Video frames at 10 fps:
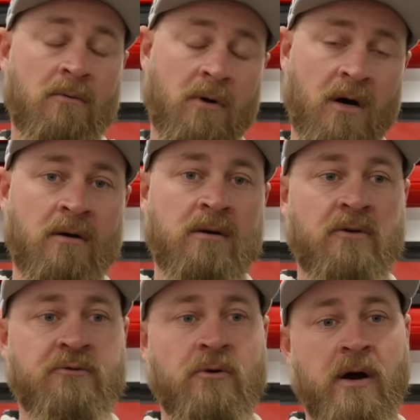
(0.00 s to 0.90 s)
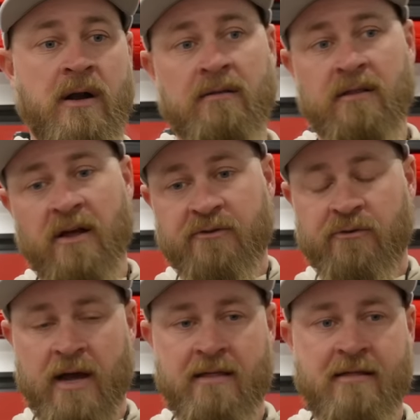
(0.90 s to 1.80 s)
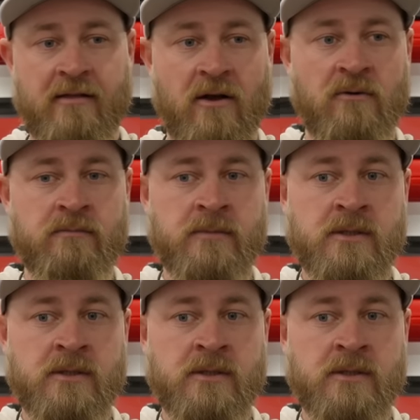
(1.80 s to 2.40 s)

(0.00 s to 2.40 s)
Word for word: Well, if we're on a left to right slope.